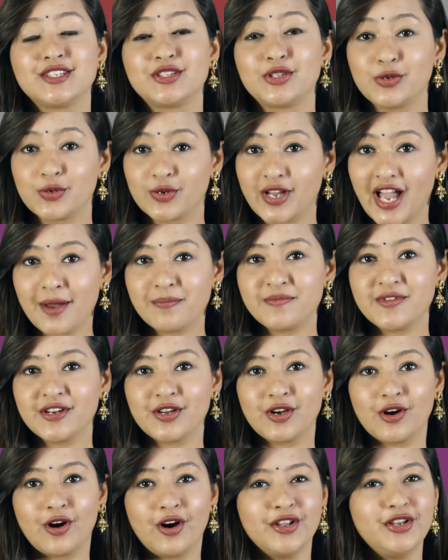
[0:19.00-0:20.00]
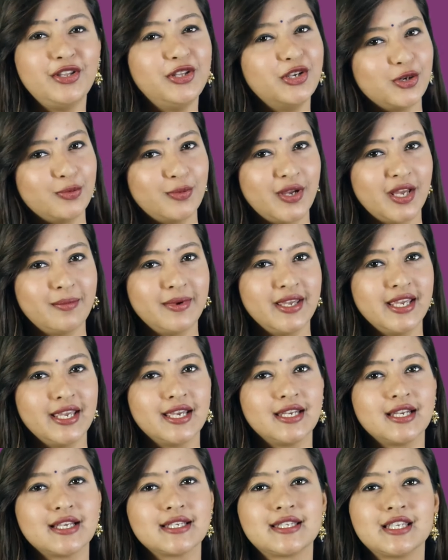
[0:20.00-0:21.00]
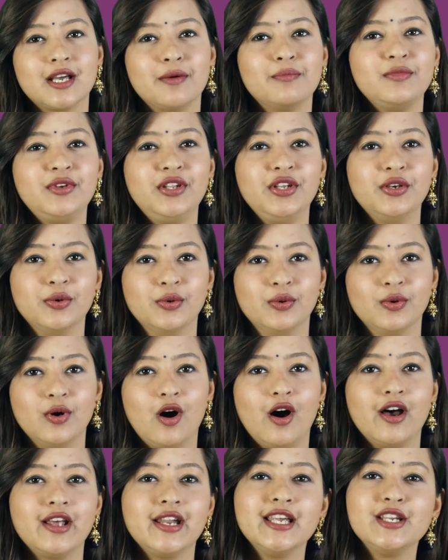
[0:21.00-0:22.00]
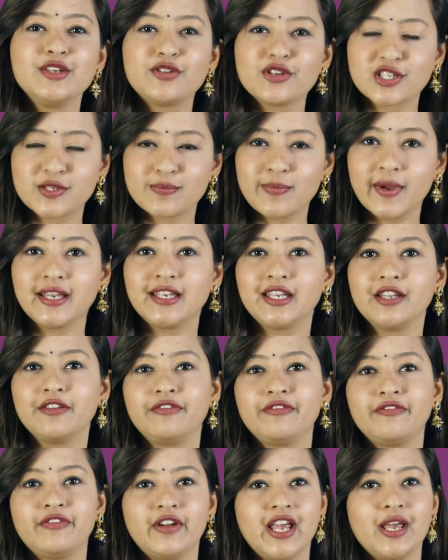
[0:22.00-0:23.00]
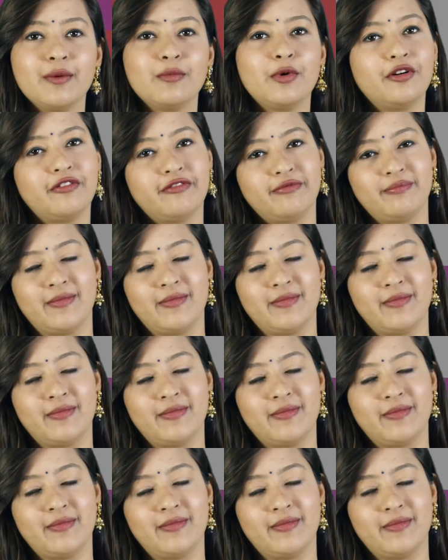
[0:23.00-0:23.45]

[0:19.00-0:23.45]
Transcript: through Capricorn, you may be in a subdued or introspective frame of